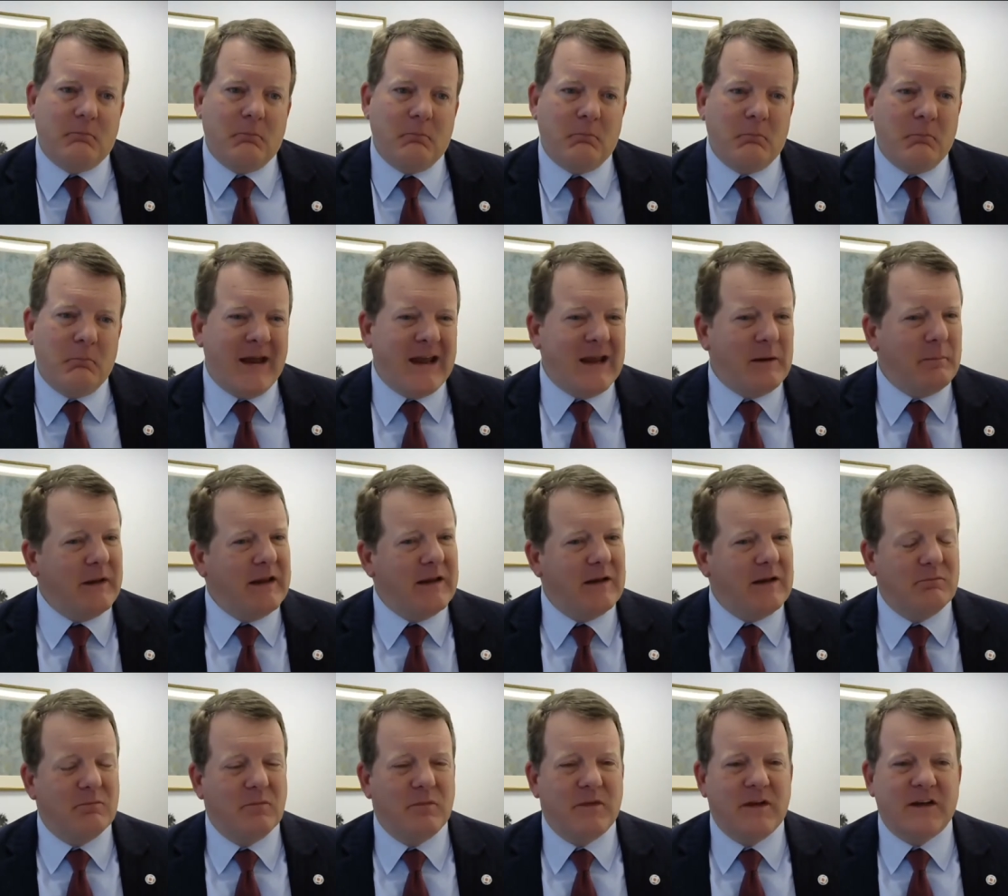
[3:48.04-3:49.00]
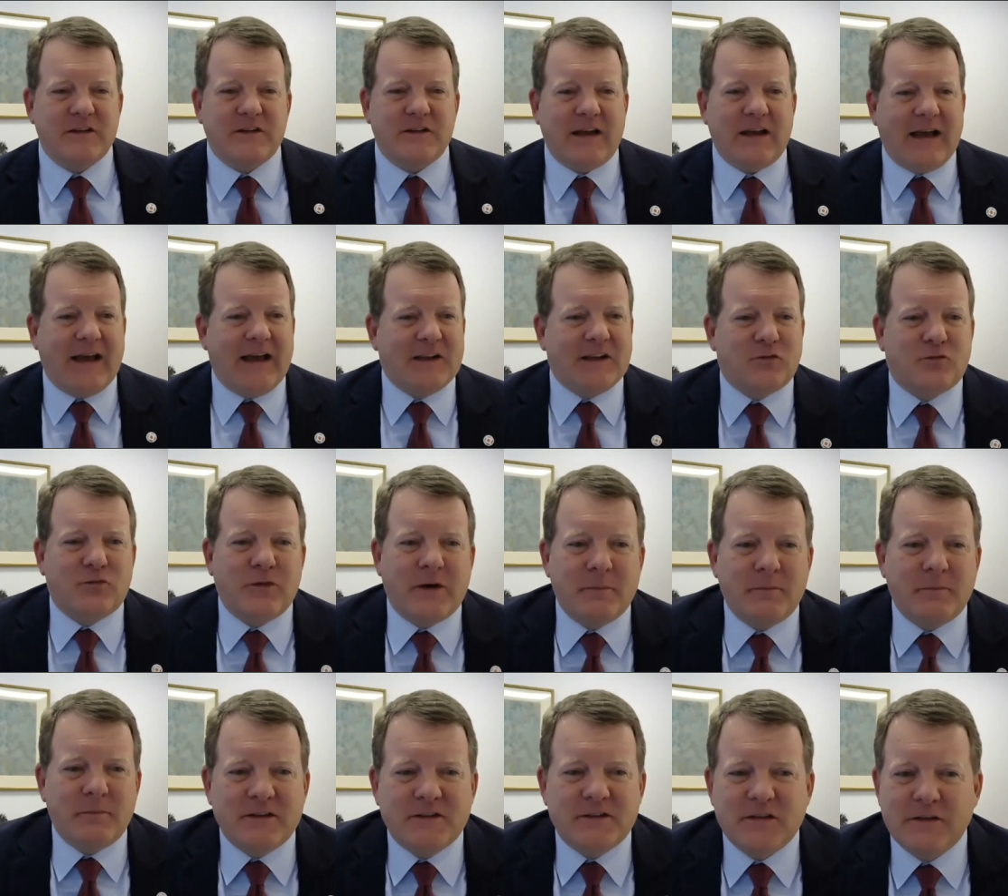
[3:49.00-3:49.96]
maybe this has
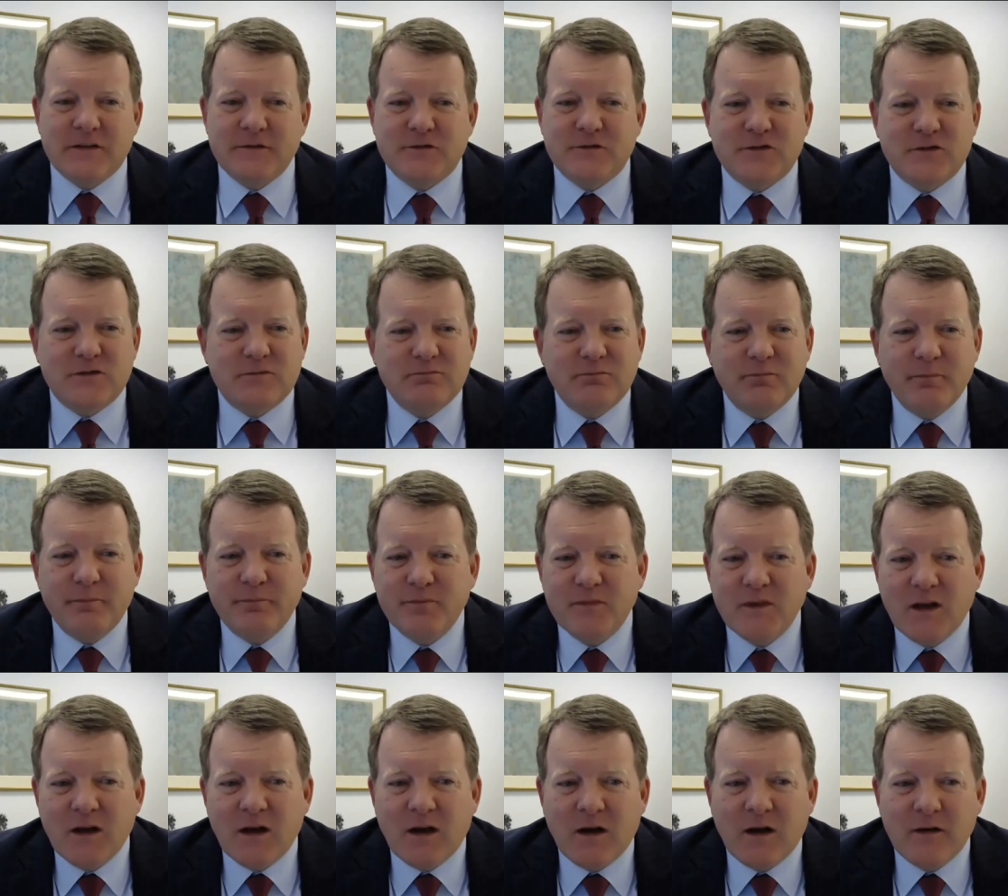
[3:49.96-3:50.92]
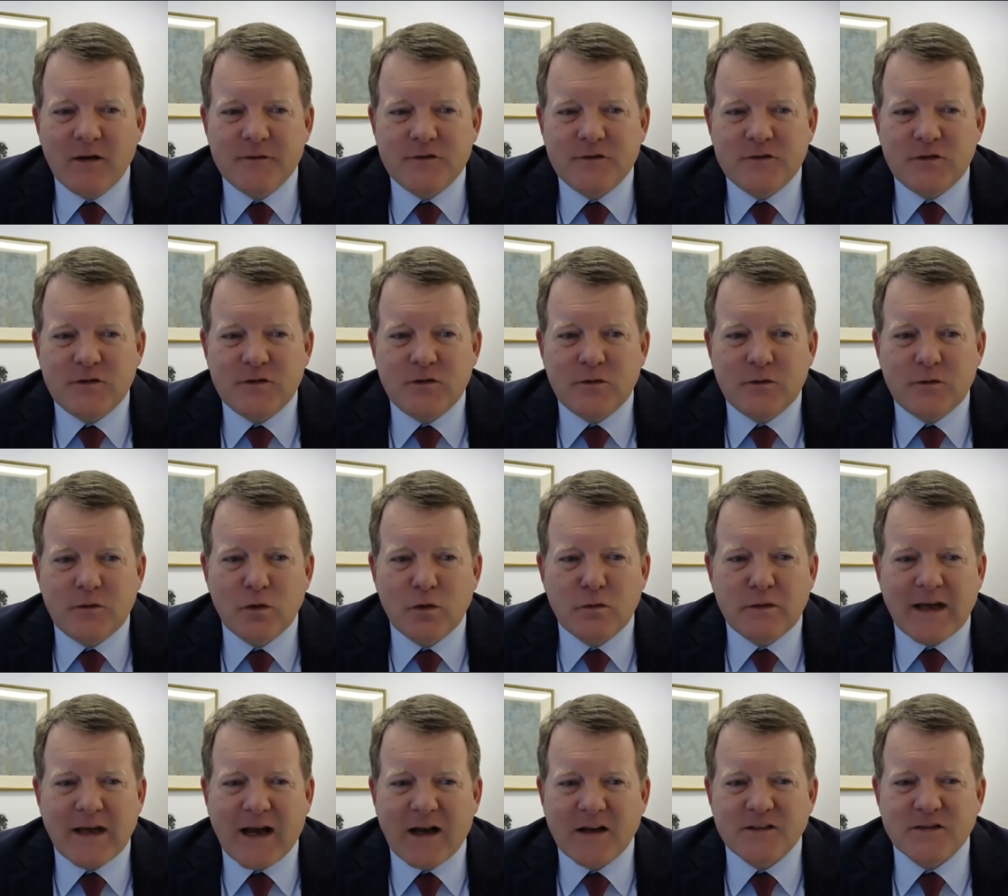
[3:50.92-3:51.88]
remnants of of
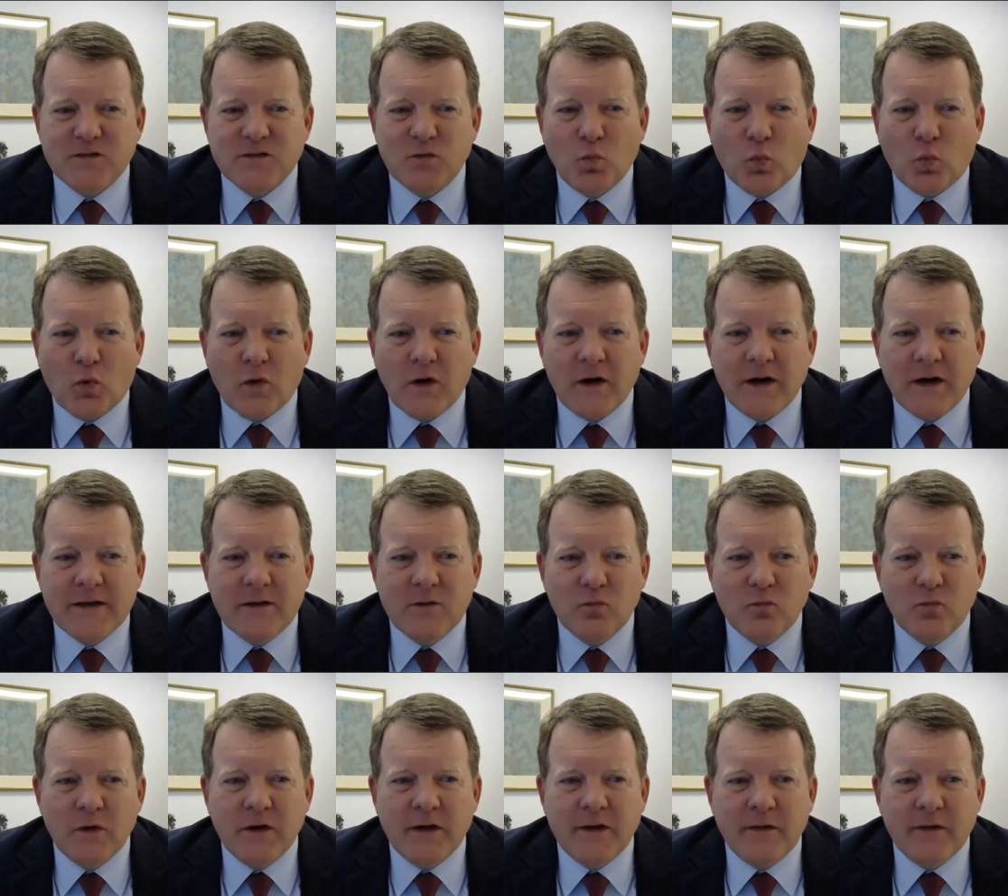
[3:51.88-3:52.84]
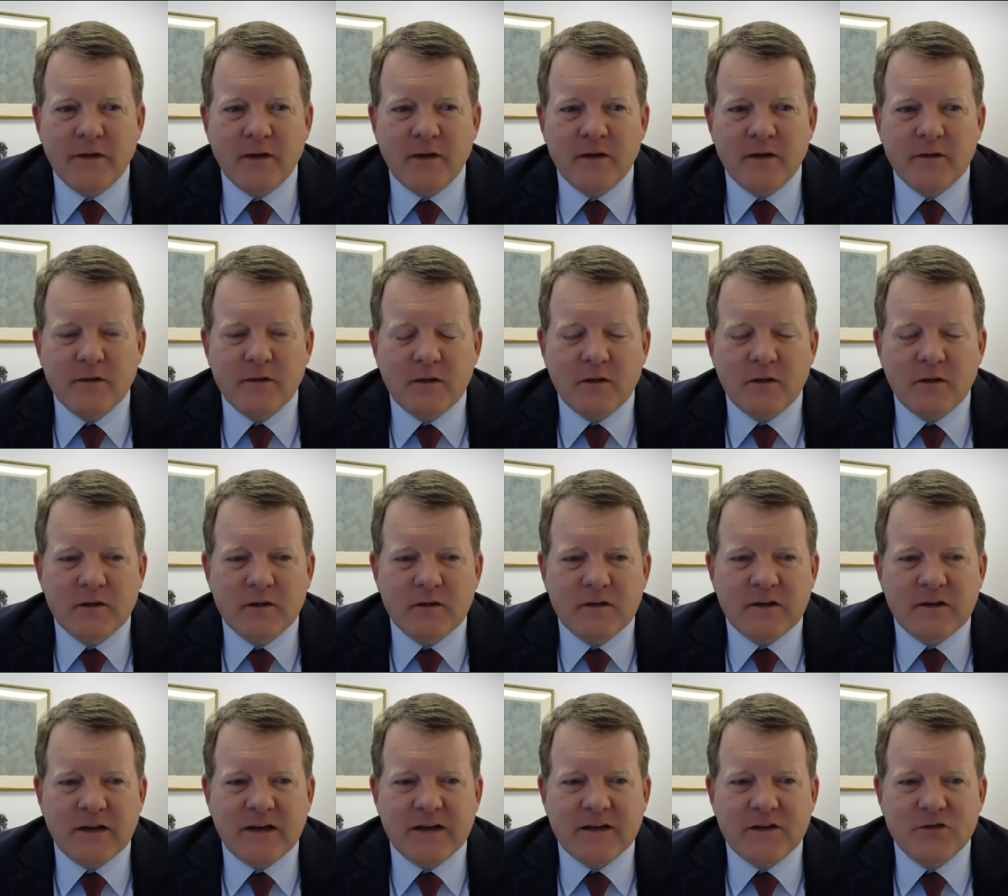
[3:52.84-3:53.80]
2001 when the the
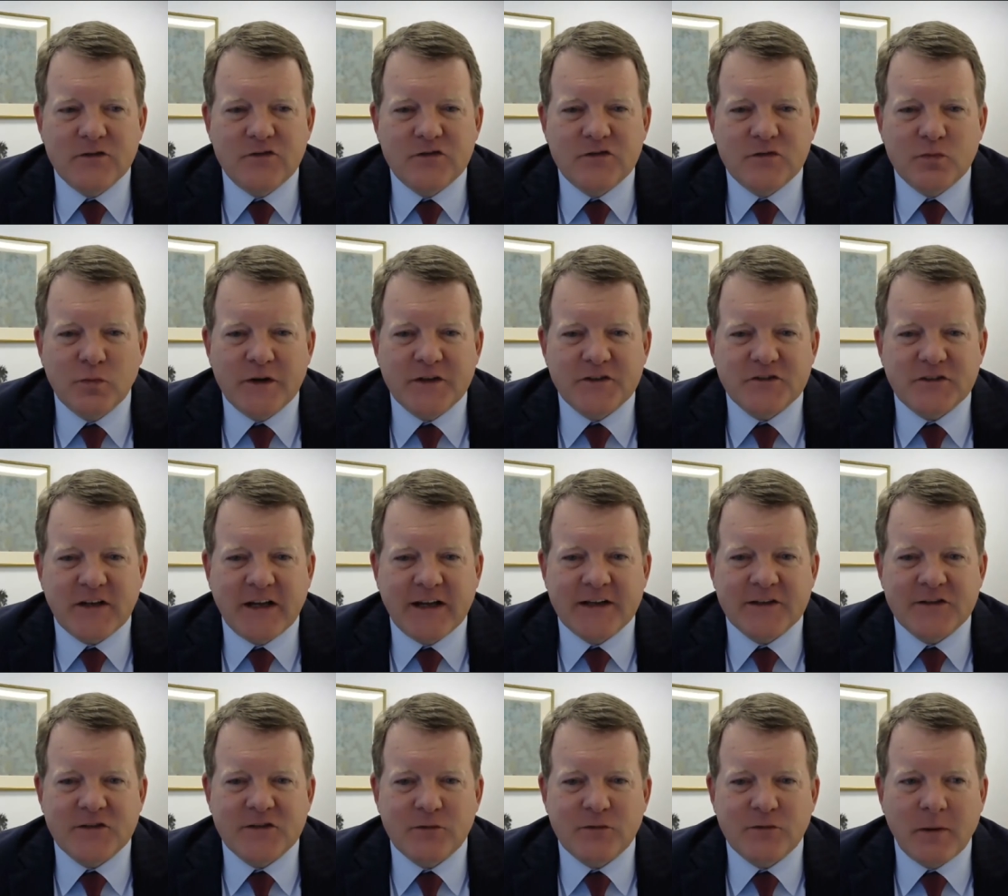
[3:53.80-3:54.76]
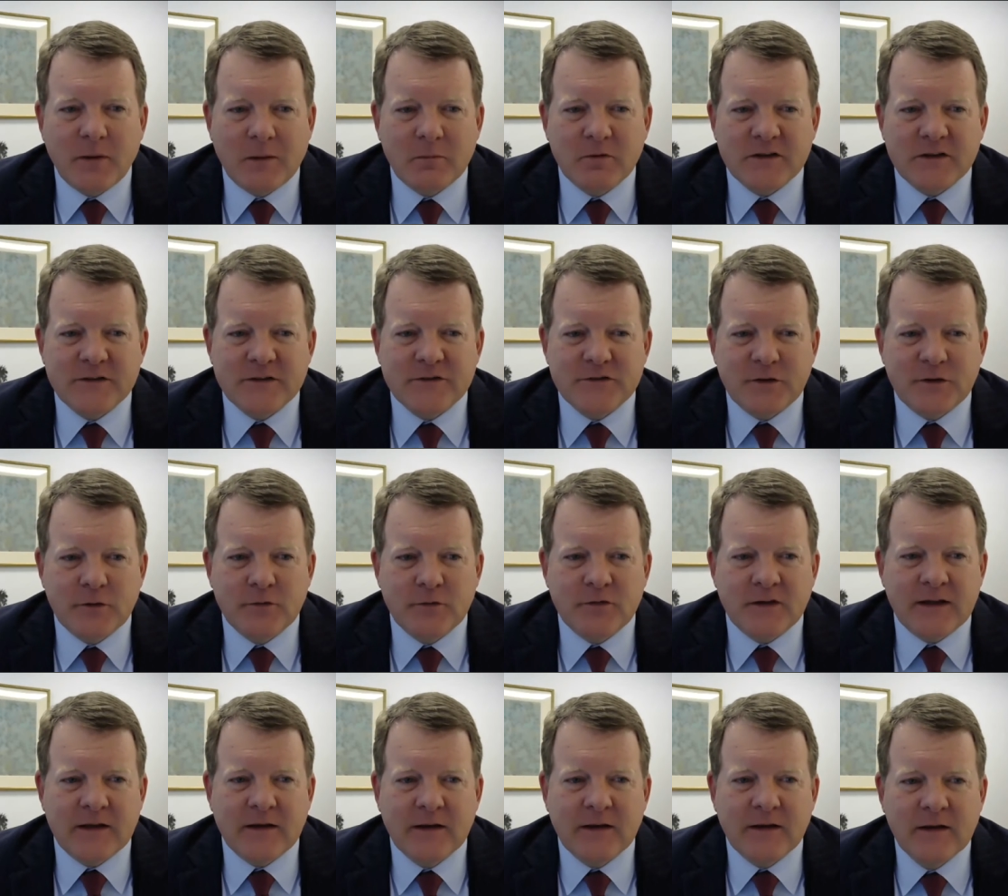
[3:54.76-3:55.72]
Senate switched hands to Republicans. Do you
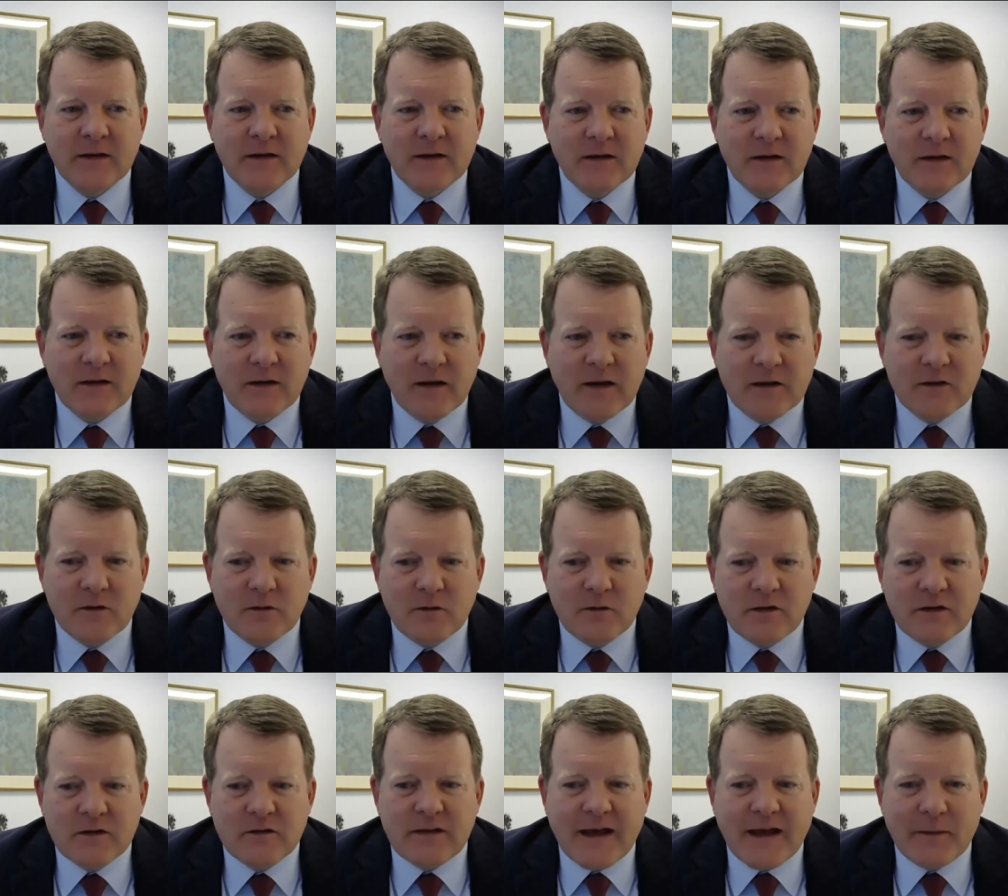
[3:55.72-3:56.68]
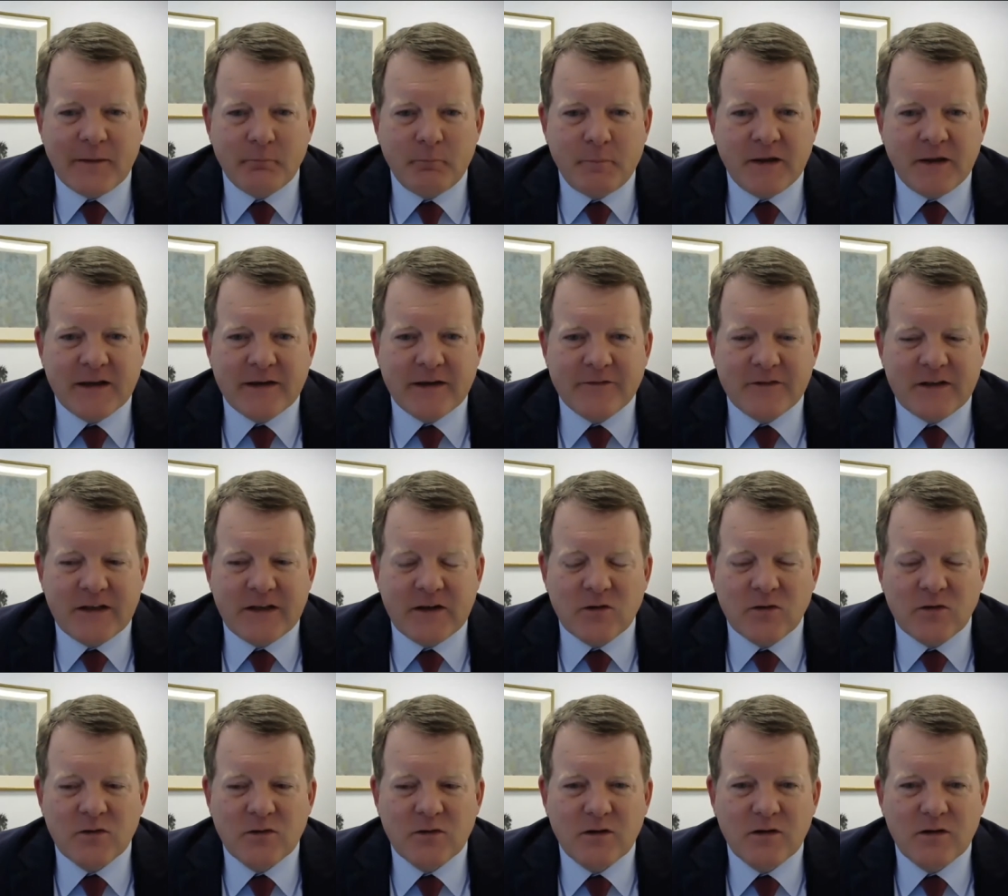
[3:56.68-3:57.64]
think it is that big of a deal?